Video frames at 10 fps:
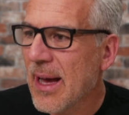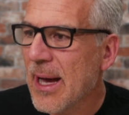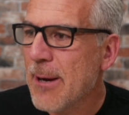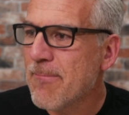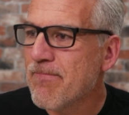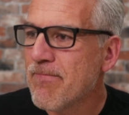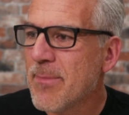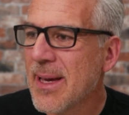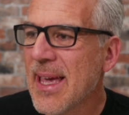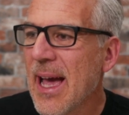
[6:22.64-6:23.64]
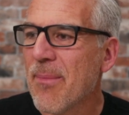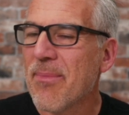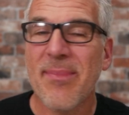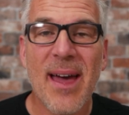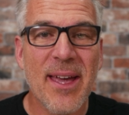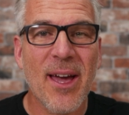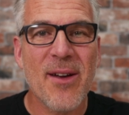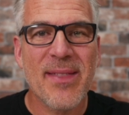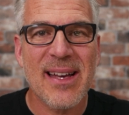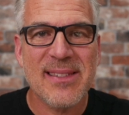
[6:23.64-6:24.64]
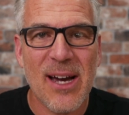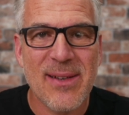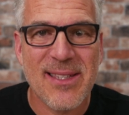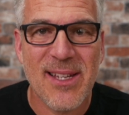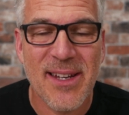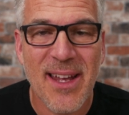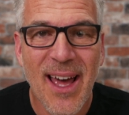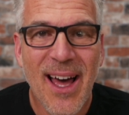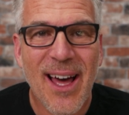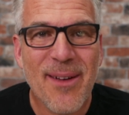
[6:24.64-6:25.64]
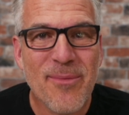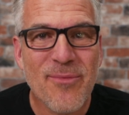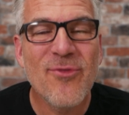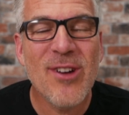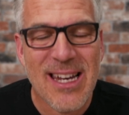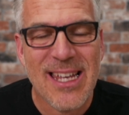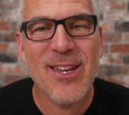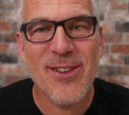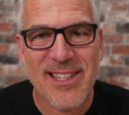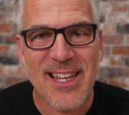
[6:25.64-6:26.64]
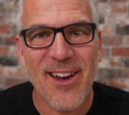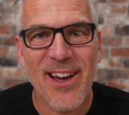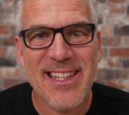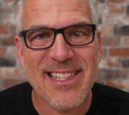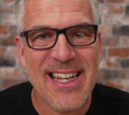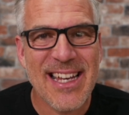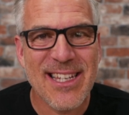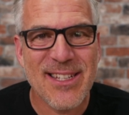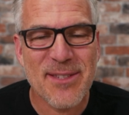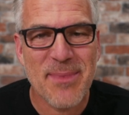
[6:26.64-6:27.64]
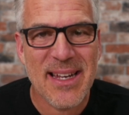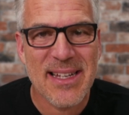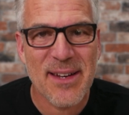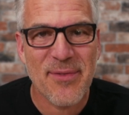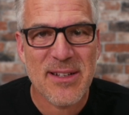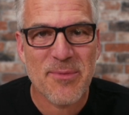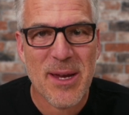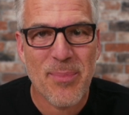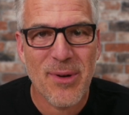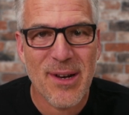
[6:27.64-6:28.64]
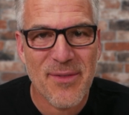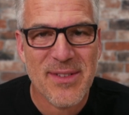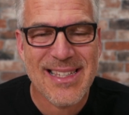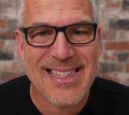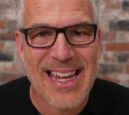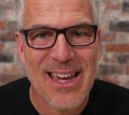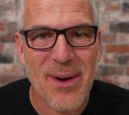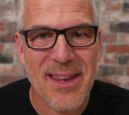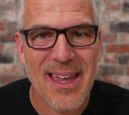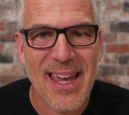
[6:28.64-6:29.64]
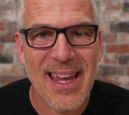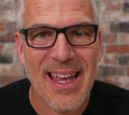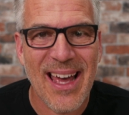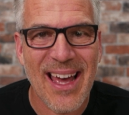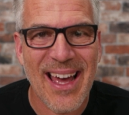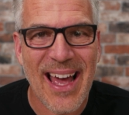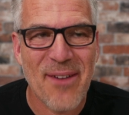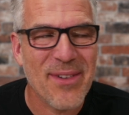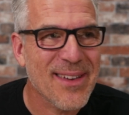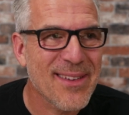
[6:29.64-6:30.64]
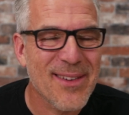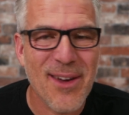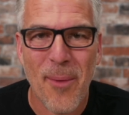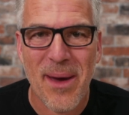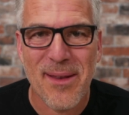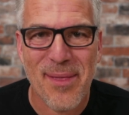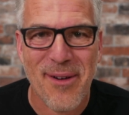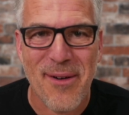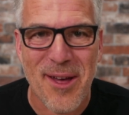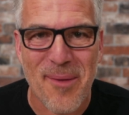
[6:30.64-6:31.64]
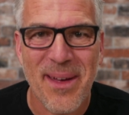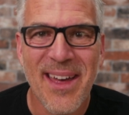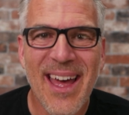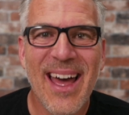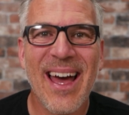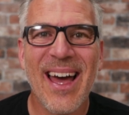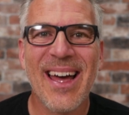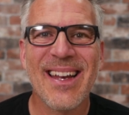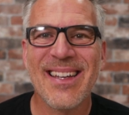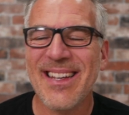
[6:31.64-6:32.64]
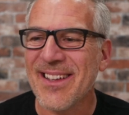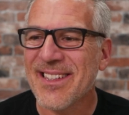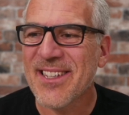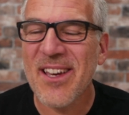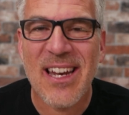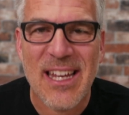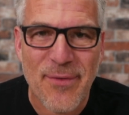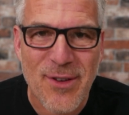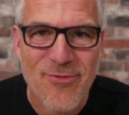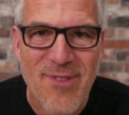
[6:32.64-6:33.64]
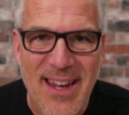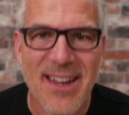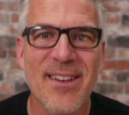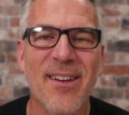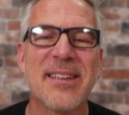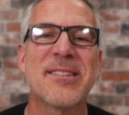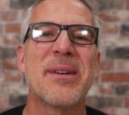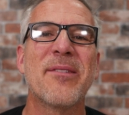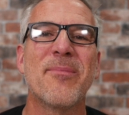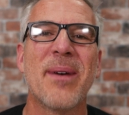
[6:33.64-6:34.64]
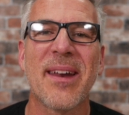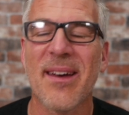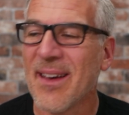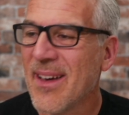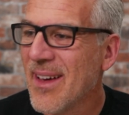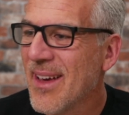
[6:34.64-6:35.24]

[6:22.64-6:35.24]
But yeah, there you go. That's how it's done. Really use it, guys. It does make a difference. People love to see it when they have a comment thrown up. And you know, certainly if you recognize them, even better.